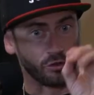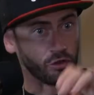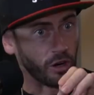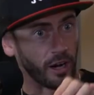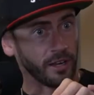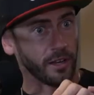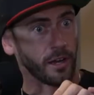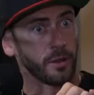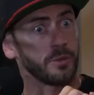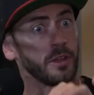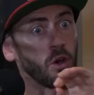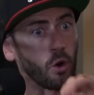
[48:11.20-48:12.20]
China,
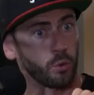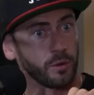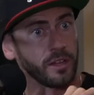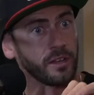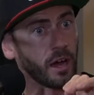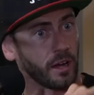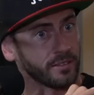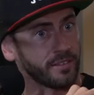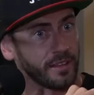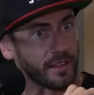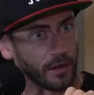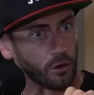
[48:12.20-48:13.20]
the only
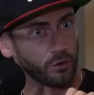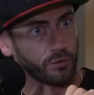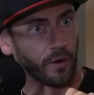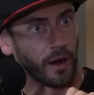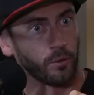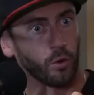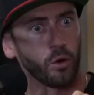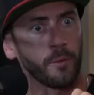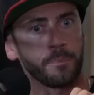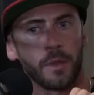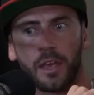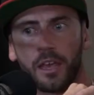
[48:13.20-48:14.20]
content that goes viral
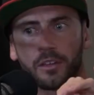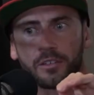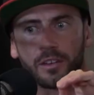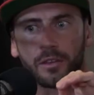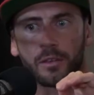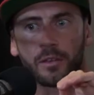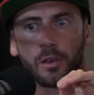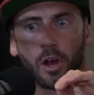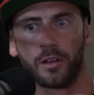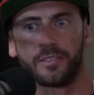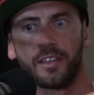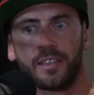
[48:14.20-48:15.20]
is
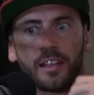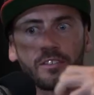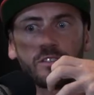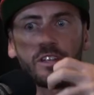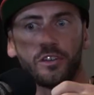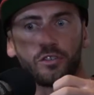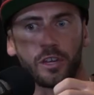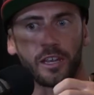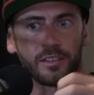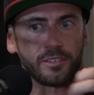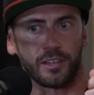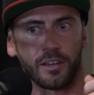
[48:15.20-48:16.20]
content that's teaching
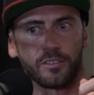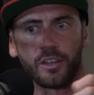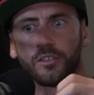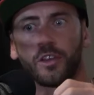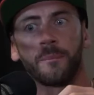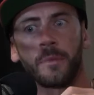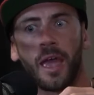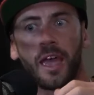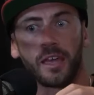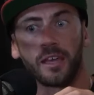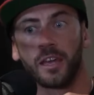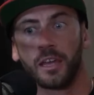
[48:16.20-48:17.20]
its citizens,
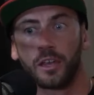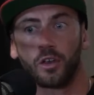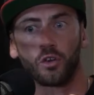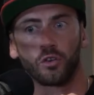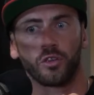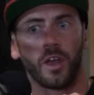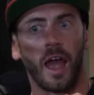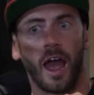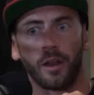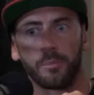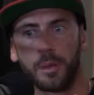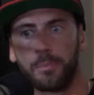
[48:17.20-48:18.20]
hey, here's
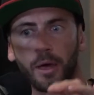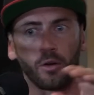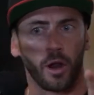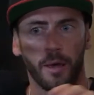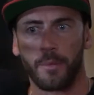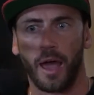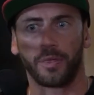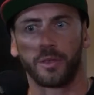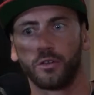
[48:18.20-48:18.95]
how to be better at math.